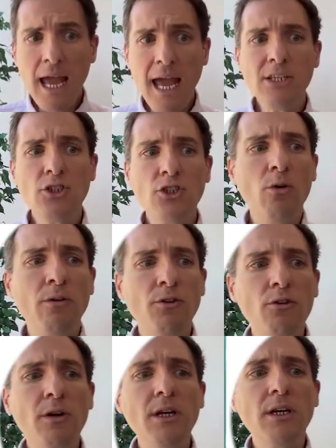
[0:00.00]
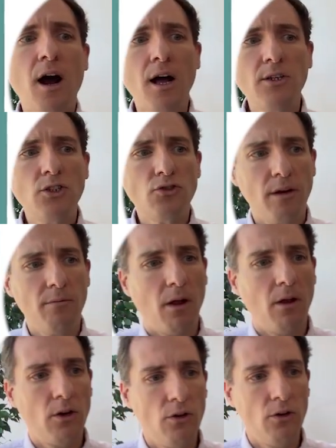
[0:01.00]
And so if you can concentrate
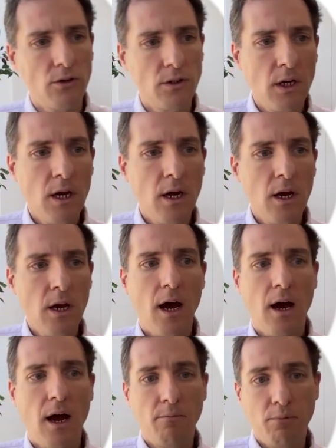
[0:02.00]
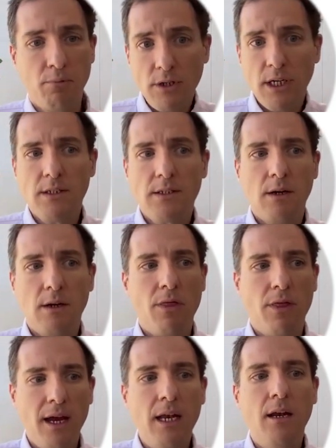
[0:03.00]
molecules and proteins
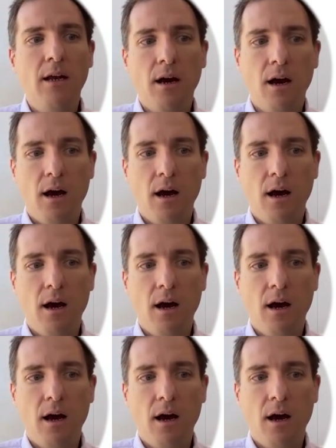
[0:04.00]
within